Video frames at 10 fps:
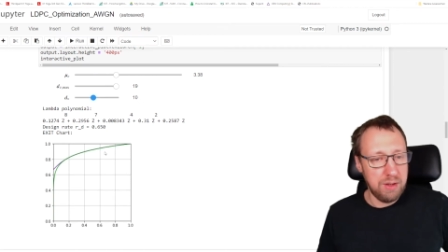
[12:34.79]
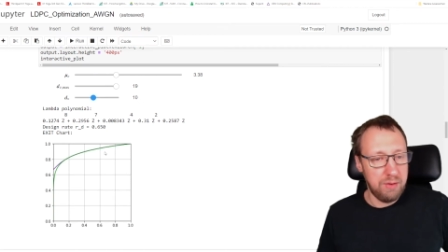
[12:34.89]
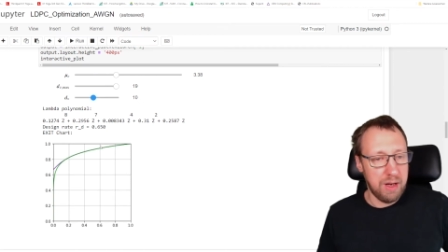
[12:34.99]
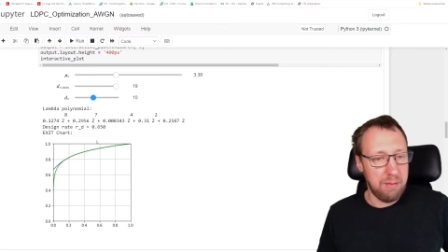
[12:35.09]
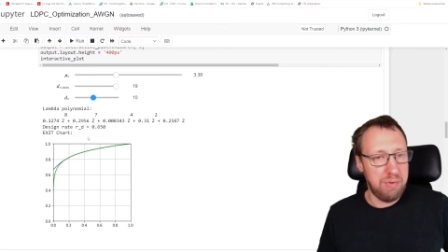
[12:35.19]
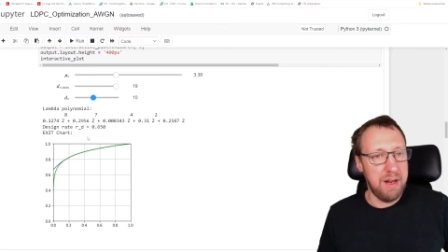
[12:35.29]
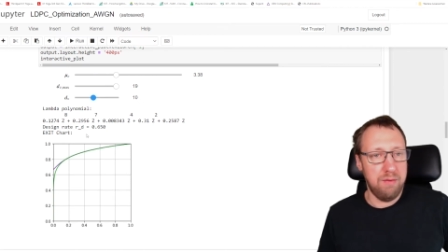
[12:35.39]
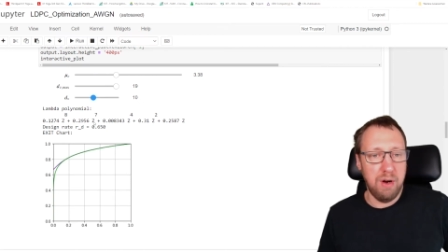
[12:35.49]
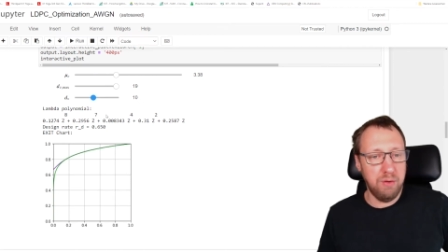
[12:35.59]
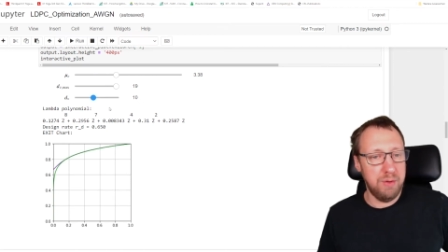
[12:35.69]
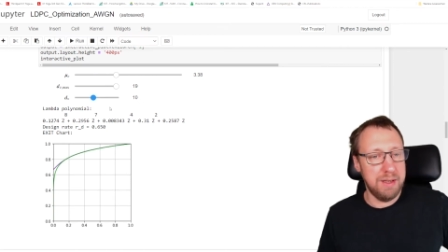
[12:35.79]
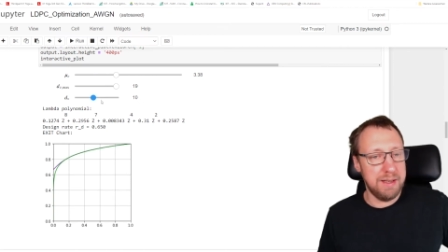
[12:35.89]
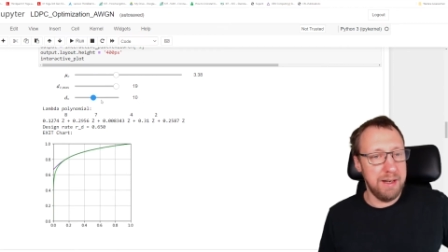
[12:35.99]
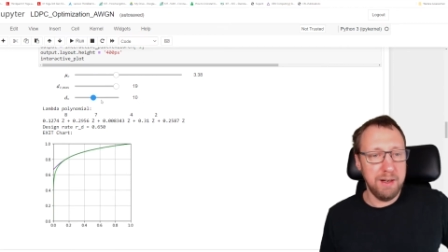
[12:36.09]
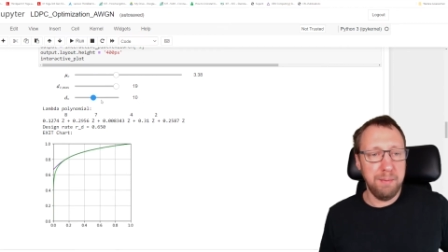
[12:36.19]
So we can play around with this a
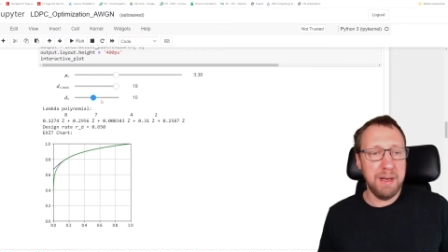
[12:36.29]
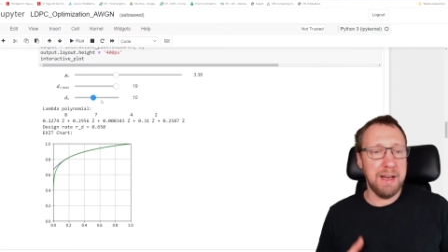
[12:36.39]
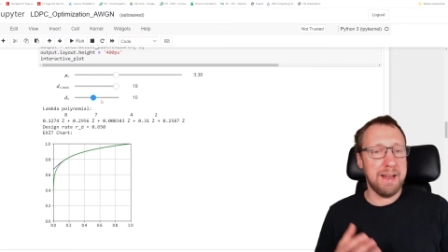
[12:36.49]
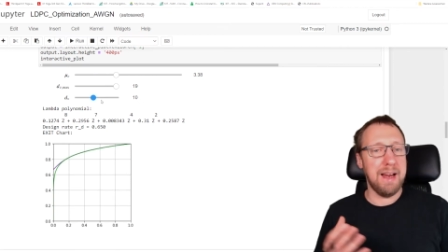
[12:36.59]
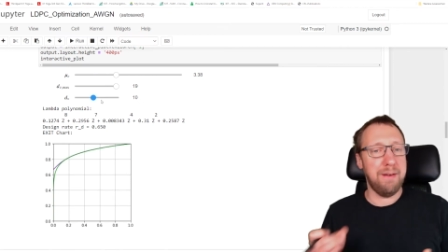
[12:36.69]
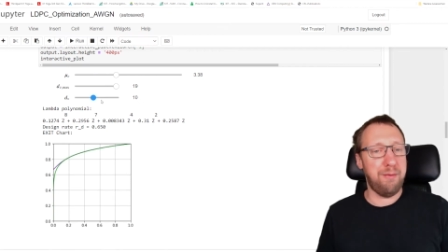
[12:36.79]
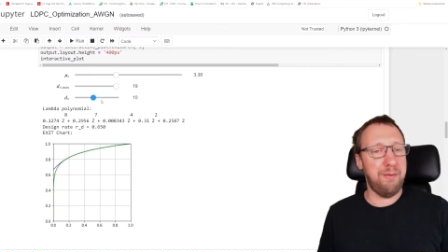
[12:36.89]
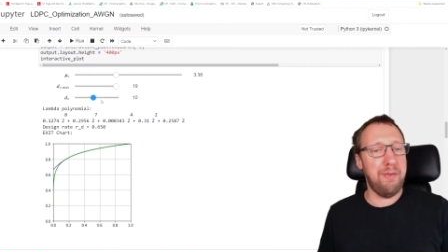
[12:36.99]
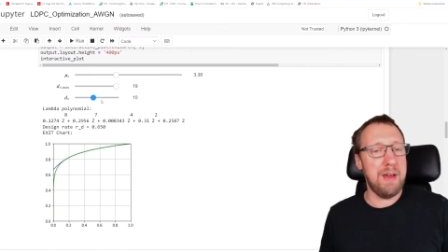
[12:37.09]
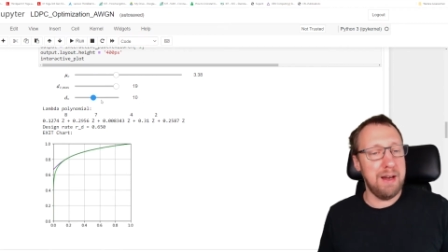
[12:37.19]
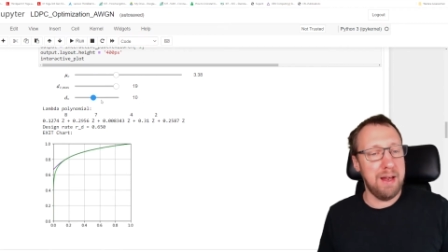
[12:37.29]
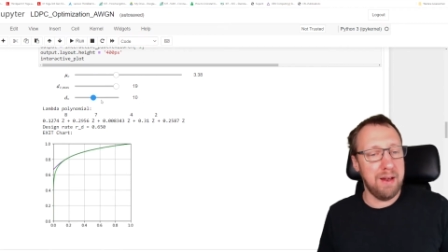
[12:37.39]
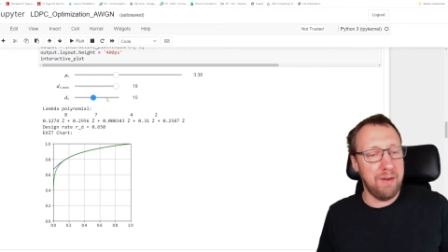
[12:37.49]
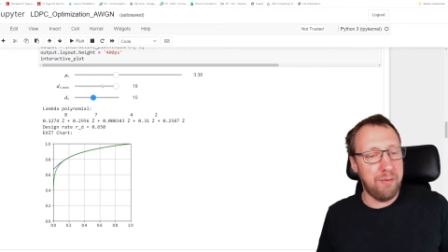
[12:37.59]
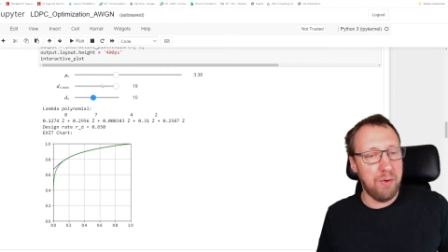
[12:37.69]
little bit and get a
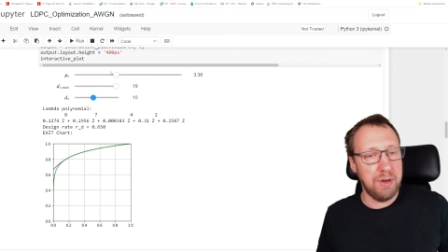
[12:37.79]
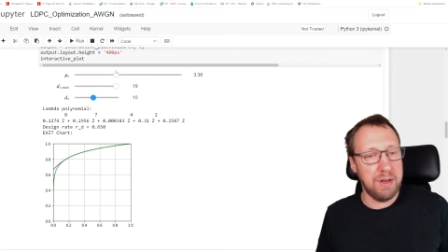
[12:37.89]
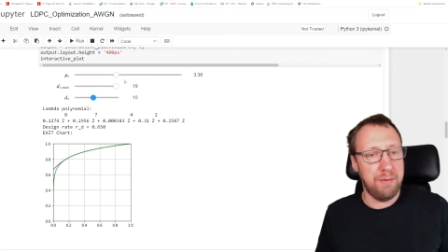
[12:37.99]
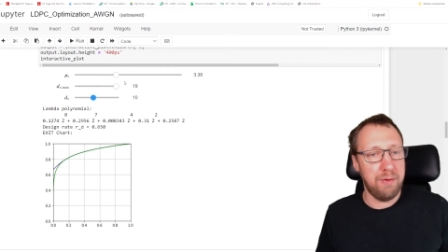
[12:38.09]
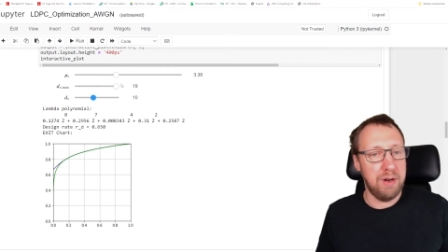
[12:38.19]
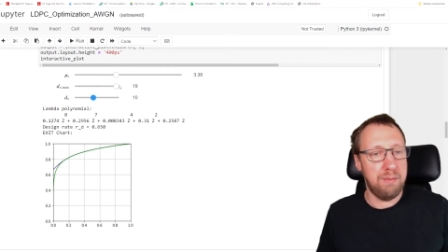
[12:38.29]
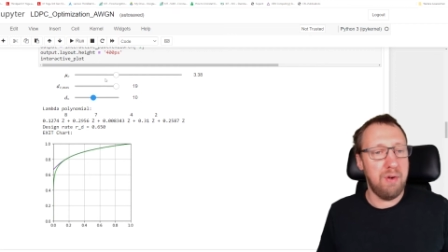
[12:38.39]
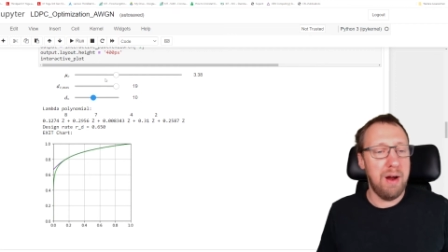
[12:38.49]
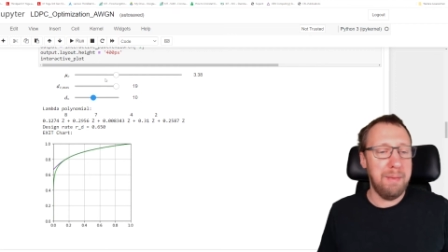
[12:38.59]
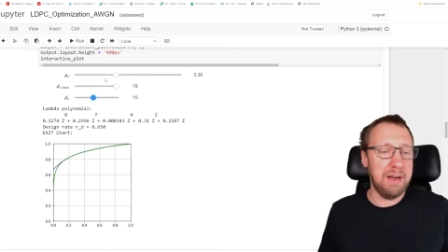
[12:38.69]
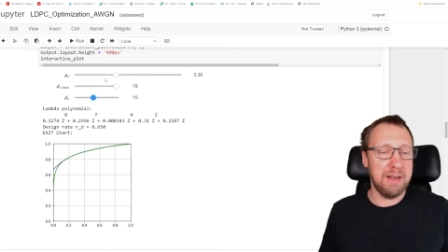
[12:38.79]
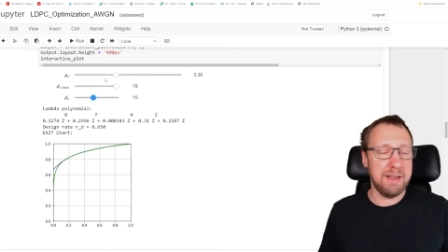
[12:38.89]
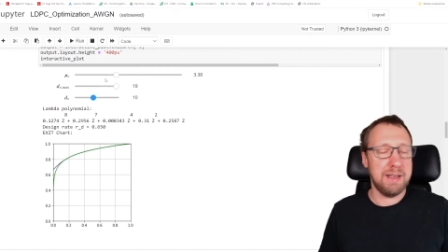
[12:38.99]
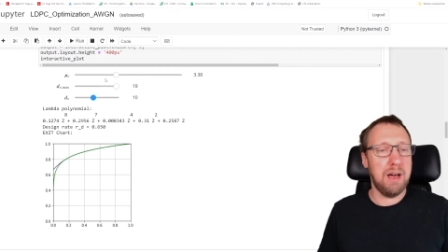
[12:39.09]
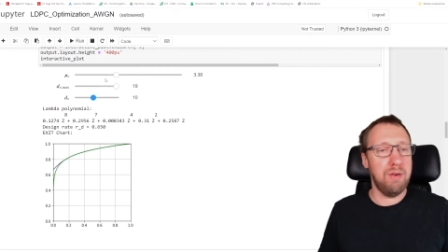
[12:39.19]
feeling for the different
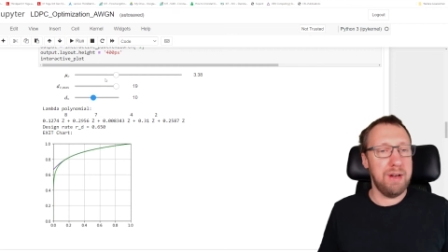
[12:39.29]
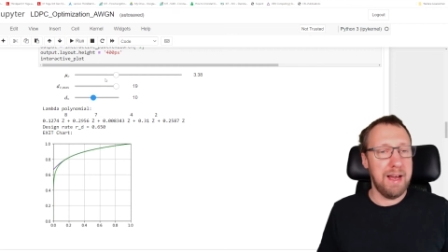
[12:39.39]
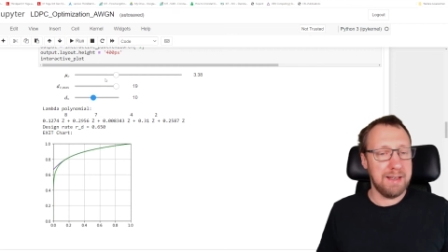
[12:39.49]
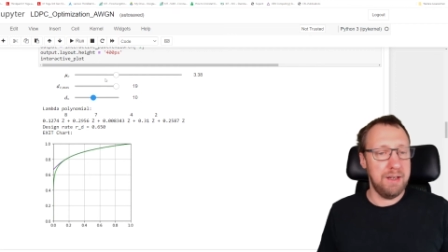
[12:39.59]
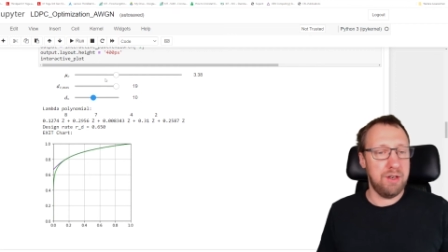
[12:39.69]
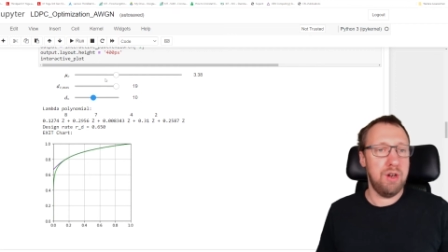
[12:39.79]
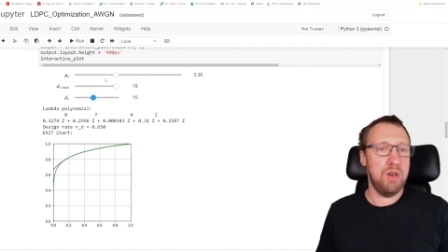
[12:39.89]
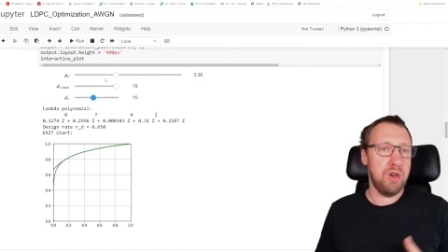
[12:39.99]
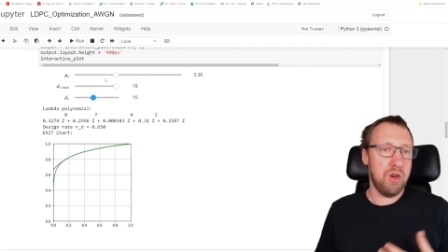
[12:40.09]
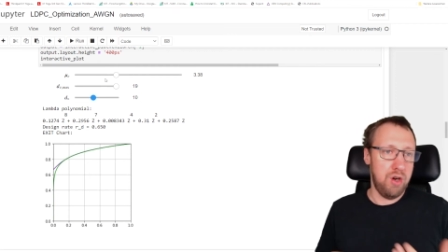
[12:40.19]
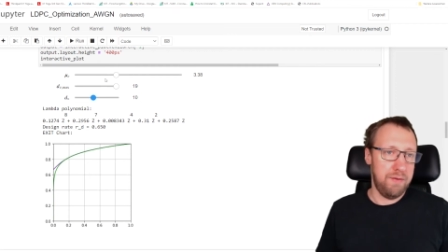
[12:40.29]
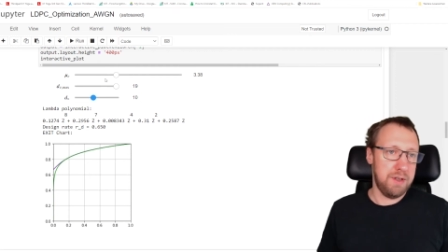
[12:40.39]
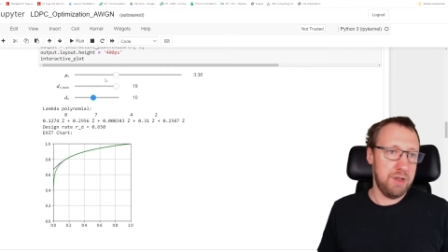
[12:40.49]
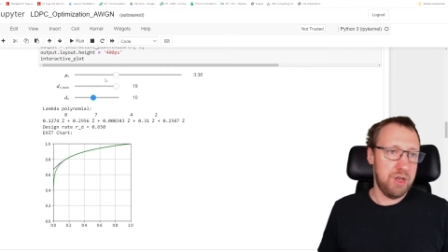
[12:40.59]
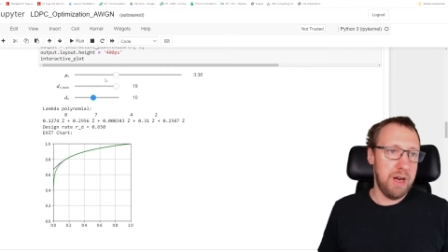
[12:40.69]
parameters, how the exit curves
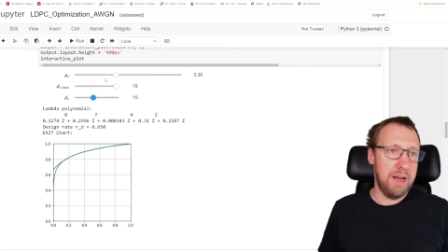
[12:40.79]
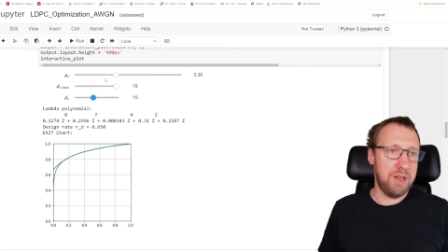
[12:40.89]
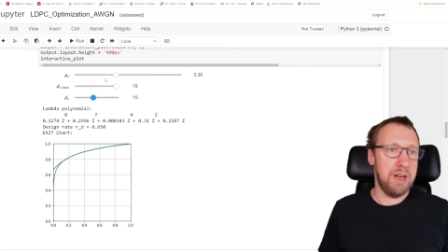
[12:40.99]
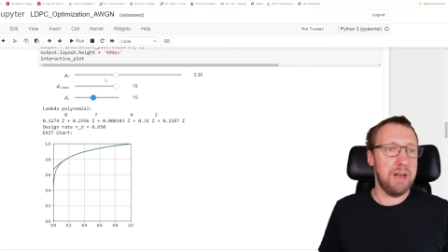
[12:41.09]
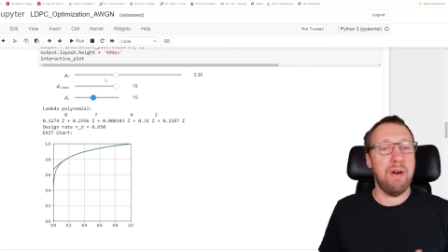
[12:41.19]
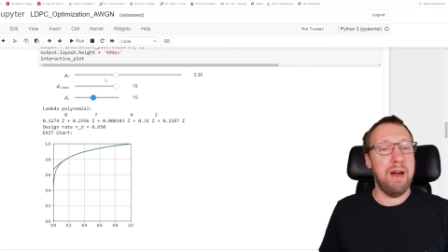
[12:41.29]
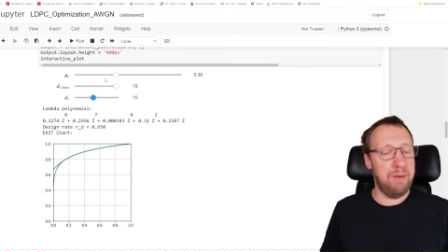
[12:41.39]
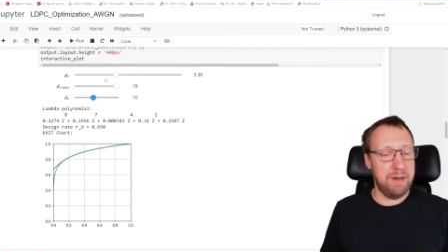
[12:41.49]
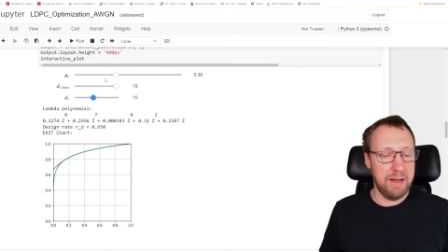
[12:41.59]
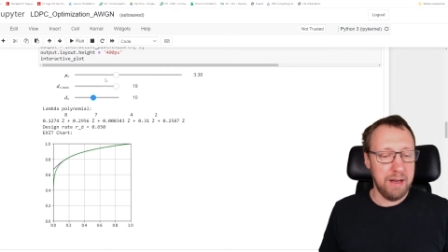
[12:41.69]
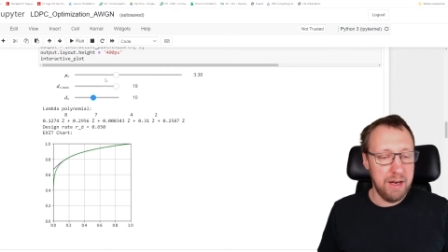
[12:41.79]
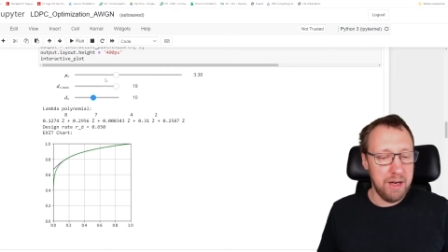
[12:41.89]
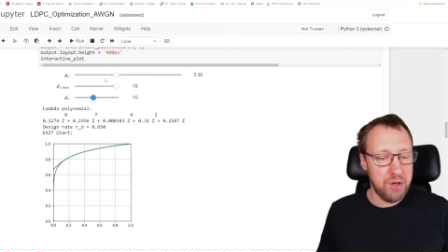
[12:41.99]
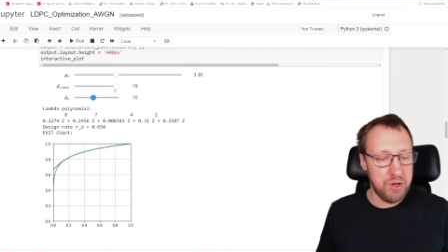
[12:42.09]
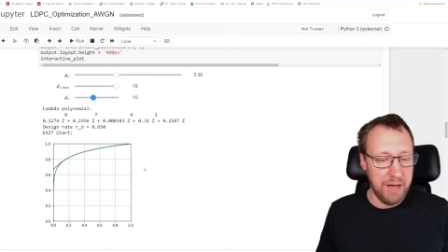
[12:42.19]
change and how everything
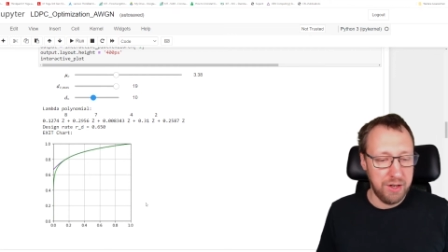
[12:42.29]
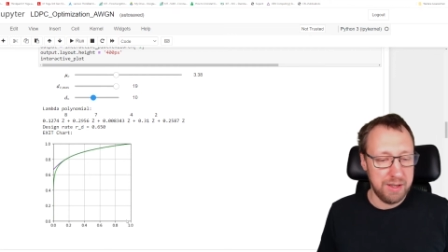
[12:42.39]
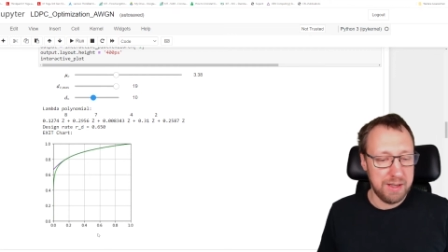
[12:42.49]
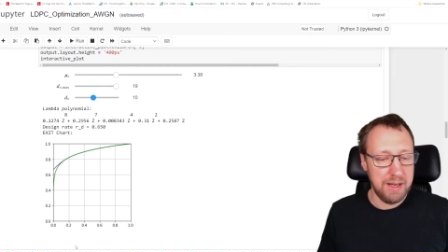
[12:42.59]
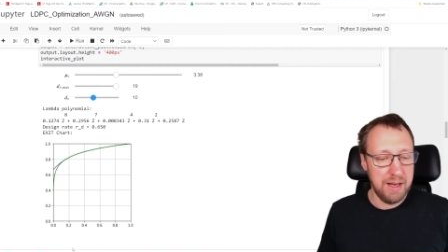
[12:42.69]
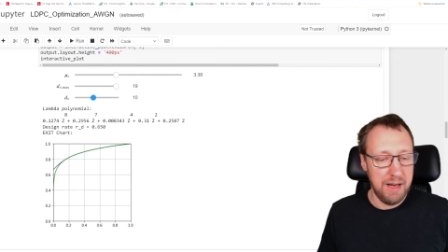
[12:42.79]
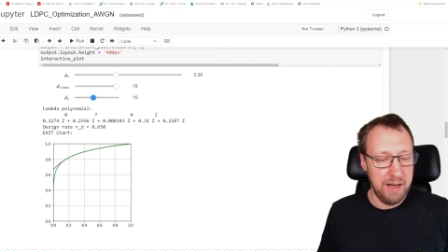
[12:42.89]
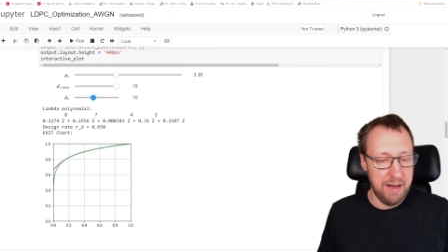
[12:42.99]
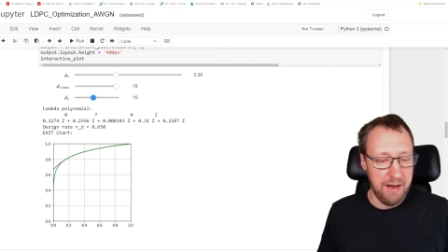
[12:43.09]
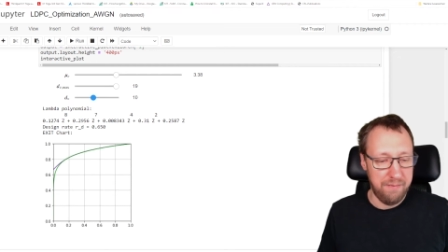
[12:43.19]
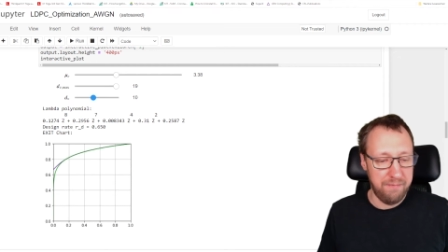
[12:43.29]
changes in here.